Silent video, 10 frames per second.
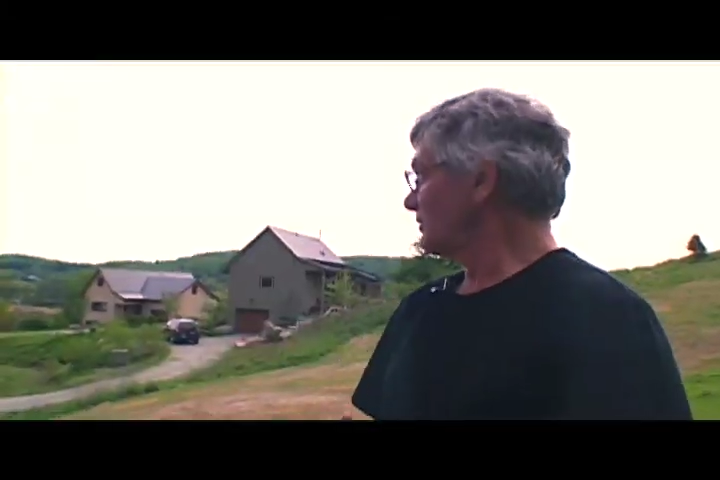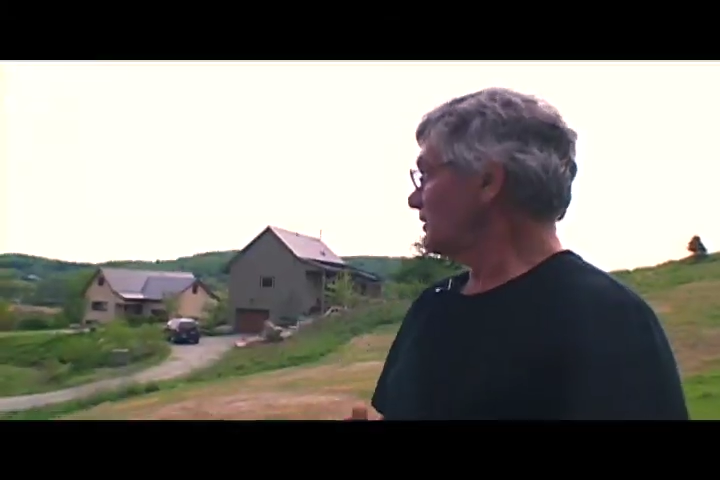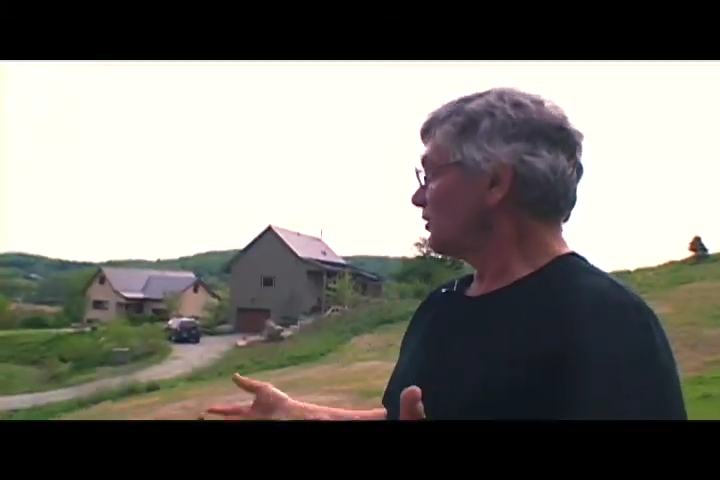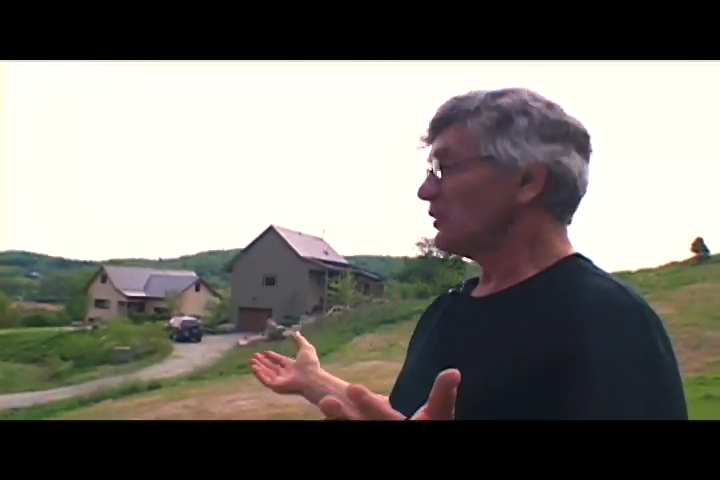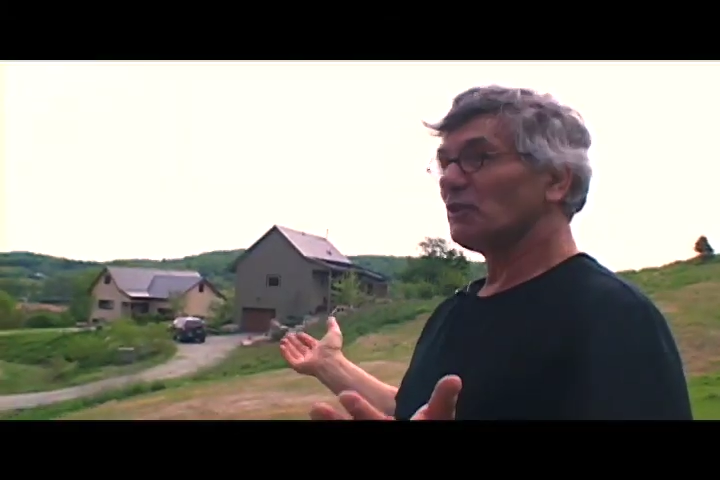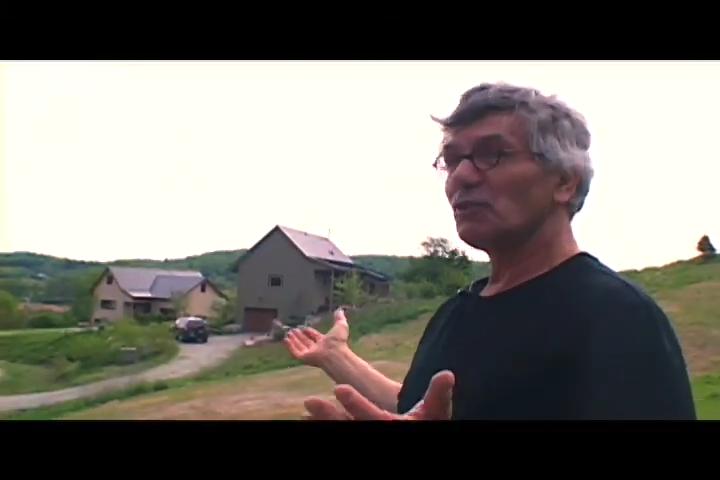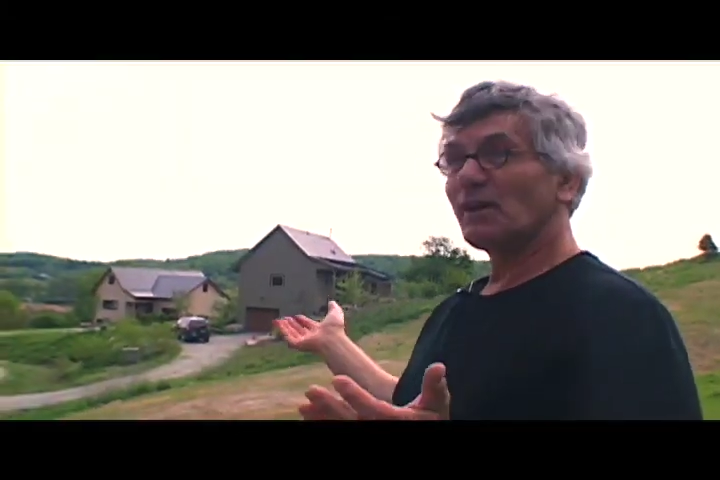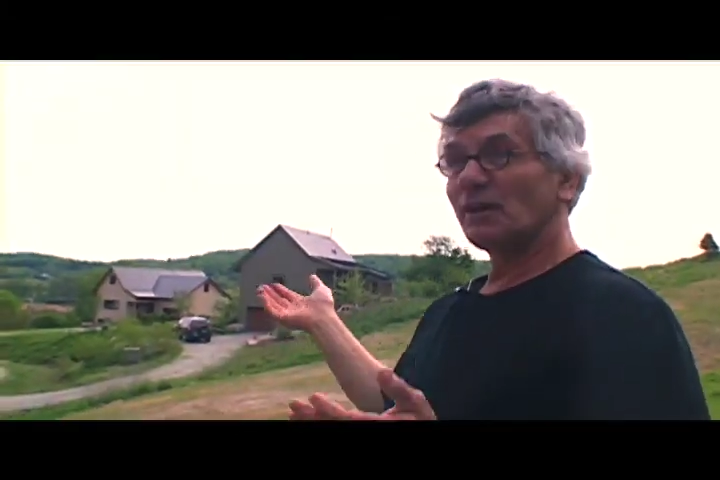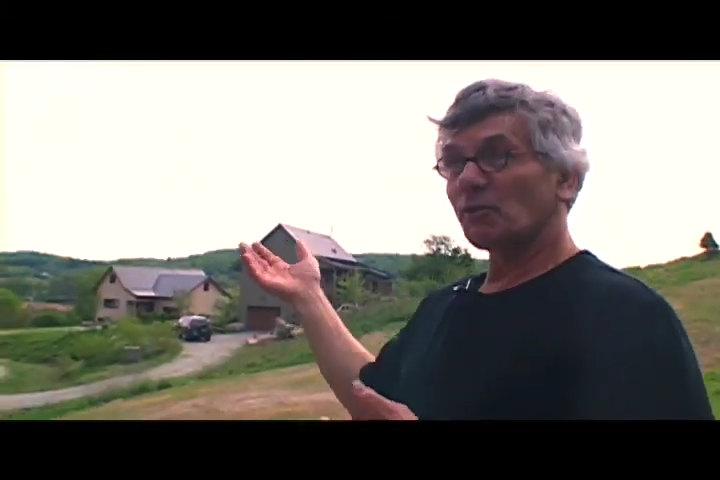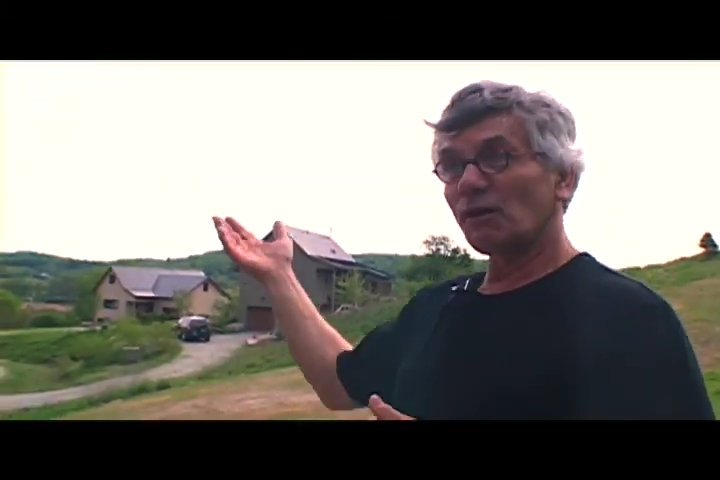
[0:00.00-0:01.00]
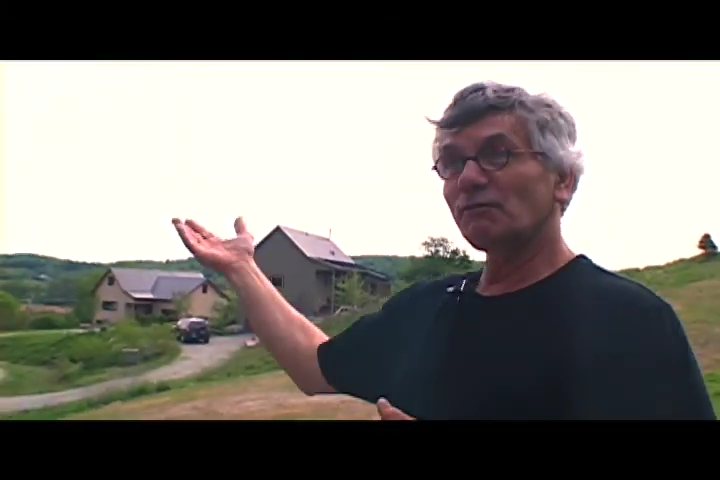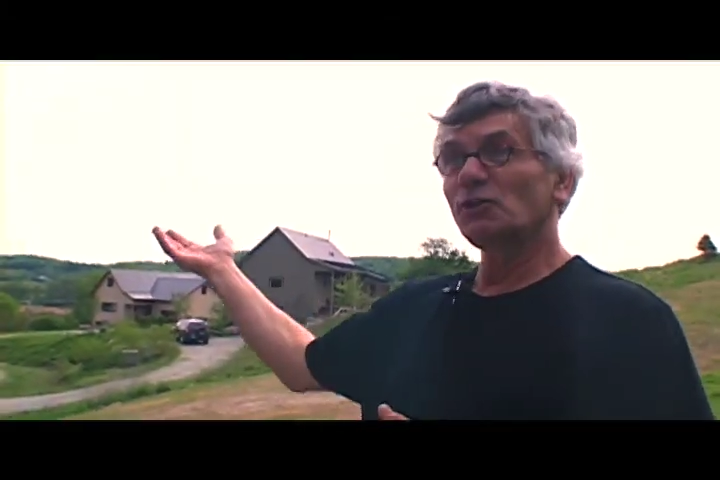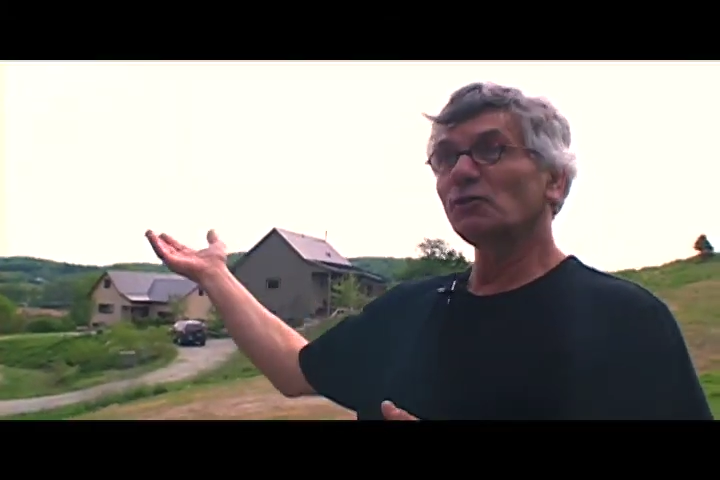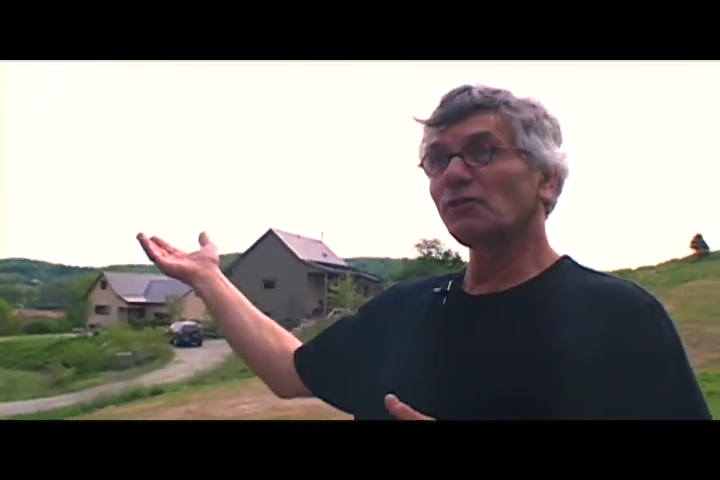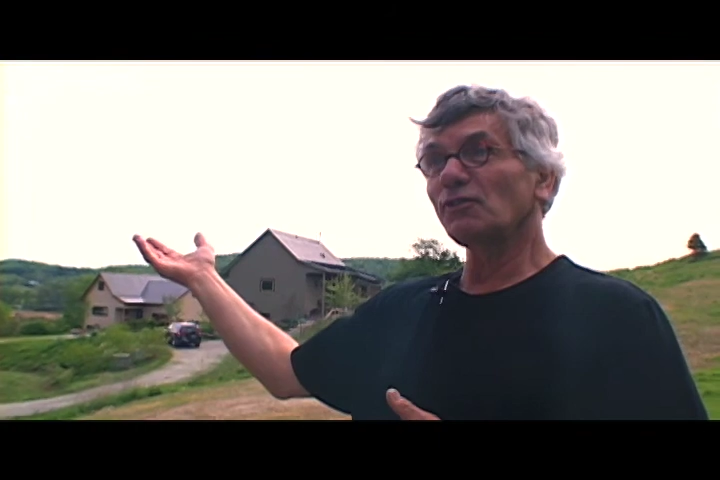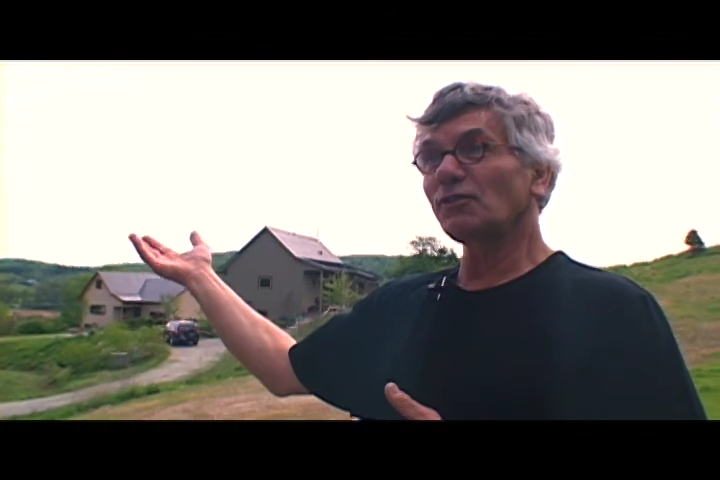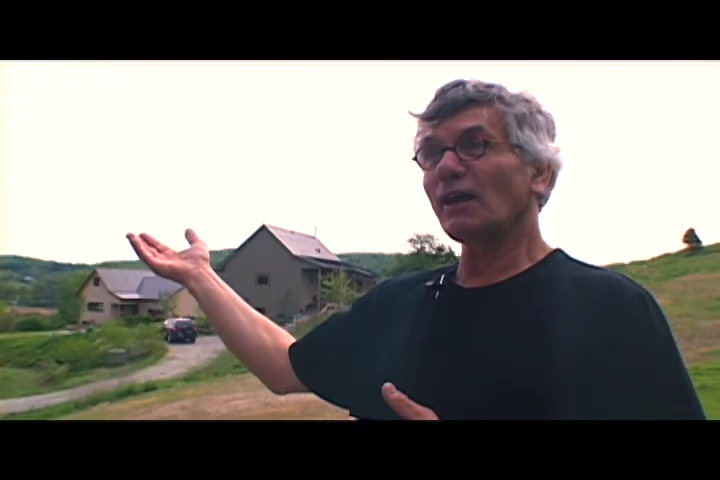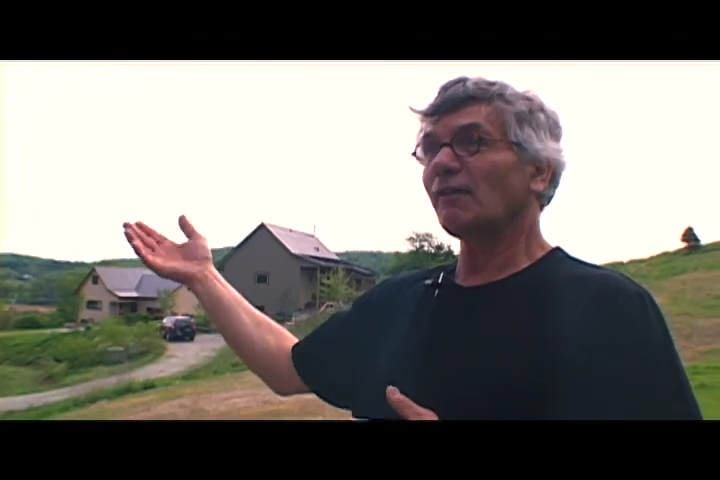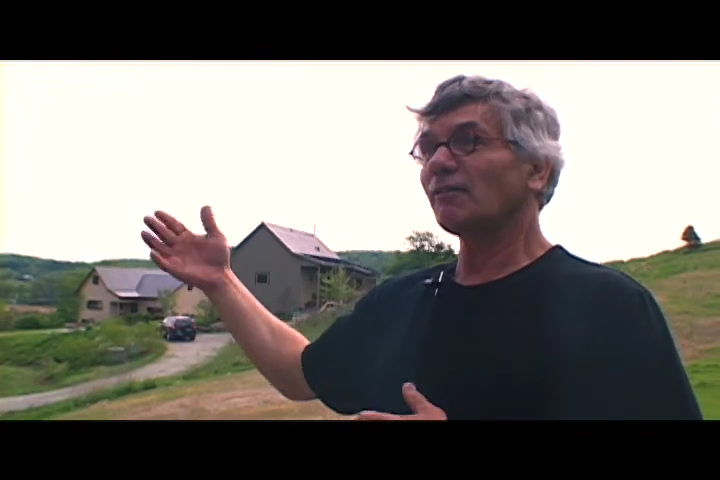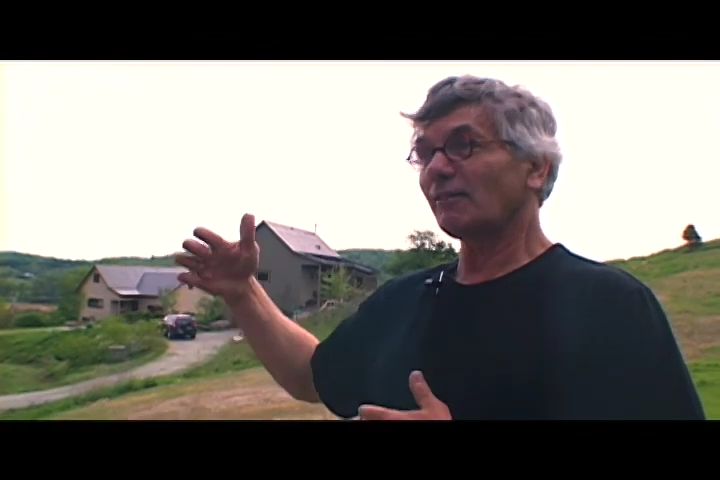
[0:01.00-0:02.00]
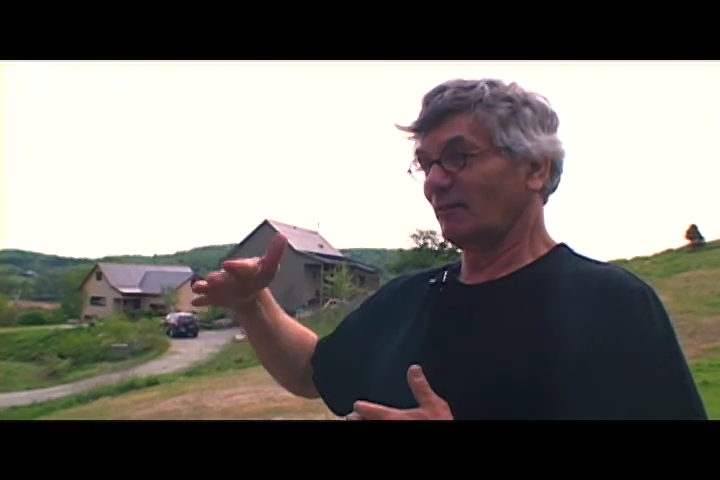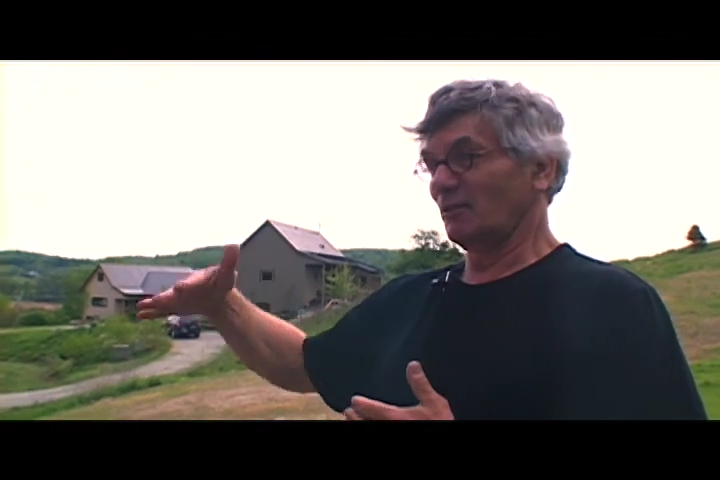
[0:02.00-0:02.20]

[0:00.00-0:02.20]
here you had a great view to the south.